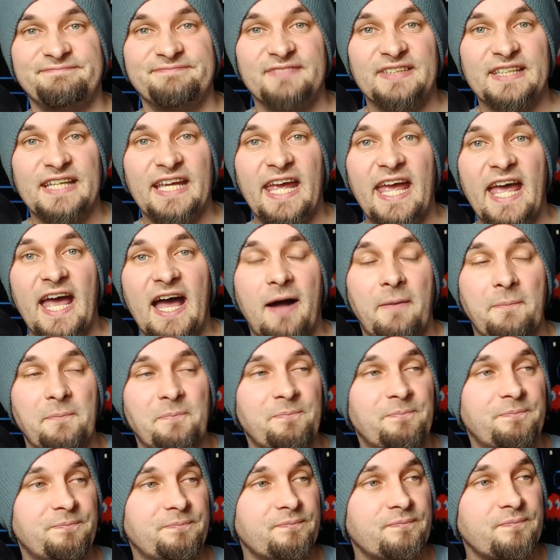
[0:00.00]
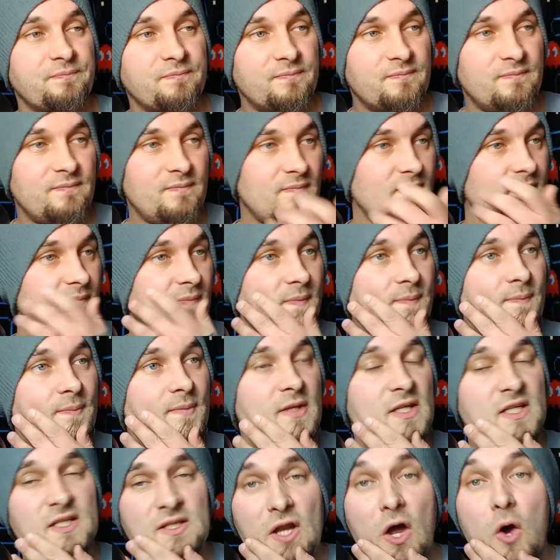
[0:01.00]
Yeah.
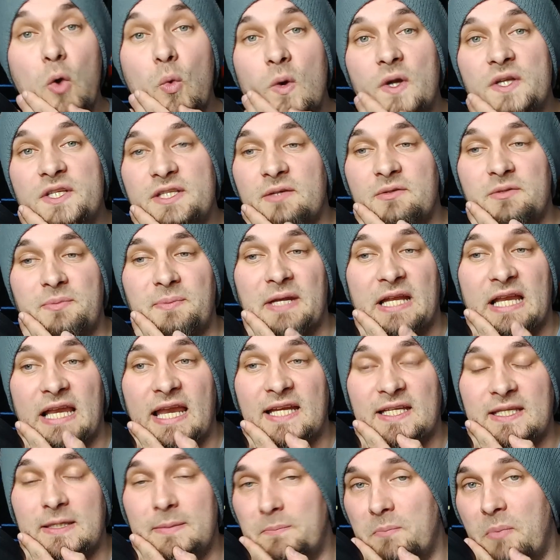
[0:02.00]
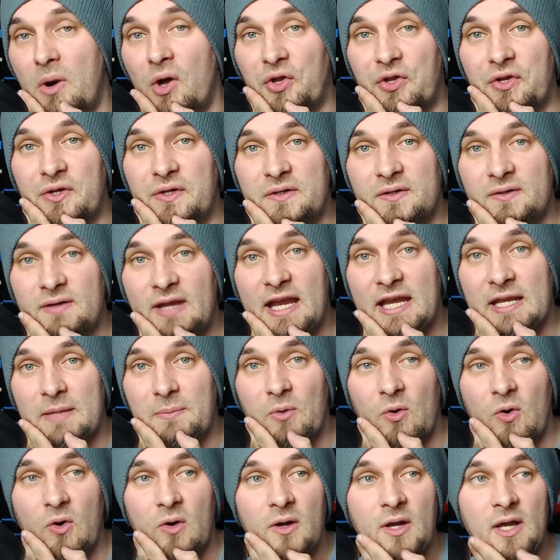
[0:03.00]
No one seems to be collecting modern
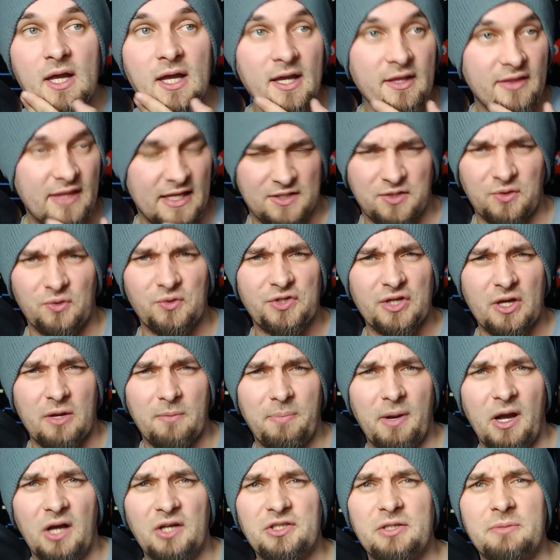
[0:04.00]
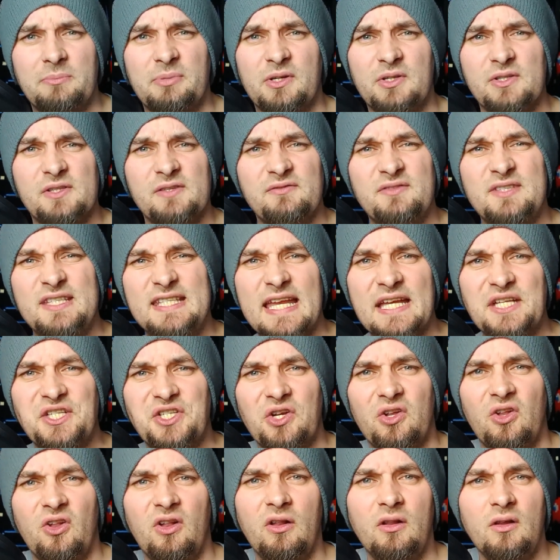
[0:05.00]
anymore. That's also partially because of
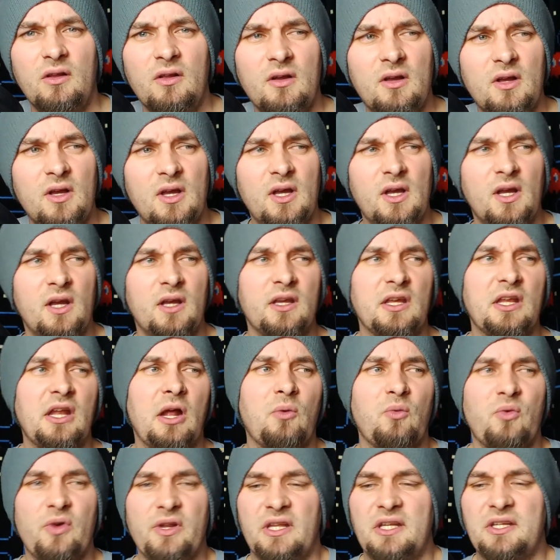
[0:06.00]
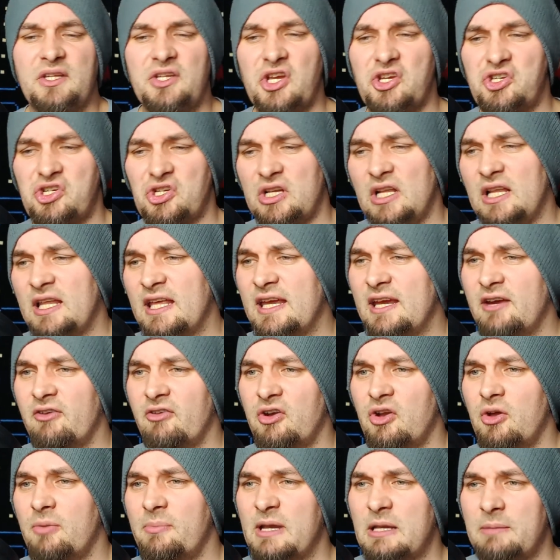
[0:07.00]
digital. You know, we're in the digital
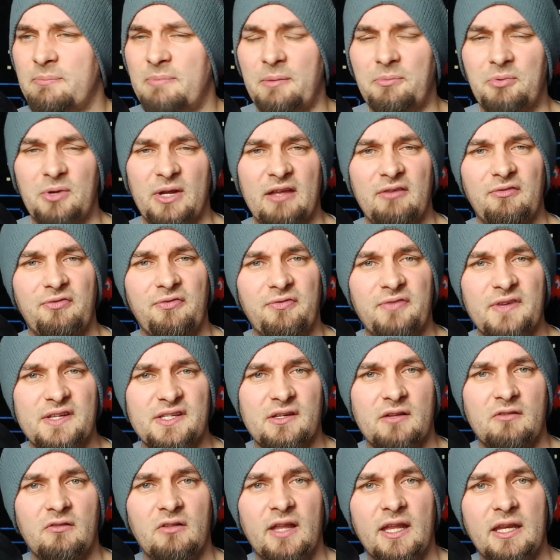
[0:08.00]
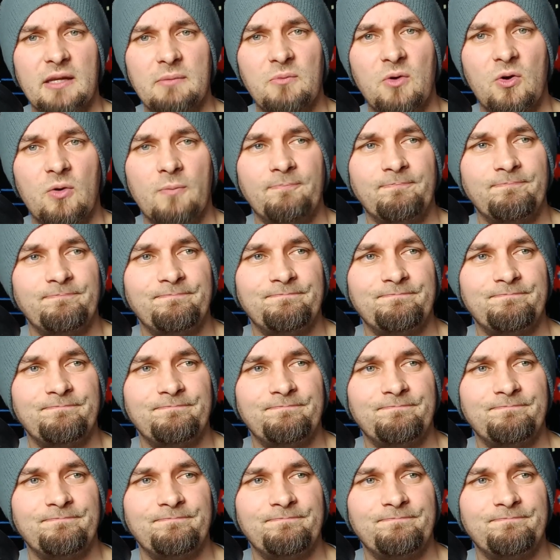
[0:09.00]
era. Not many people get physical anymore.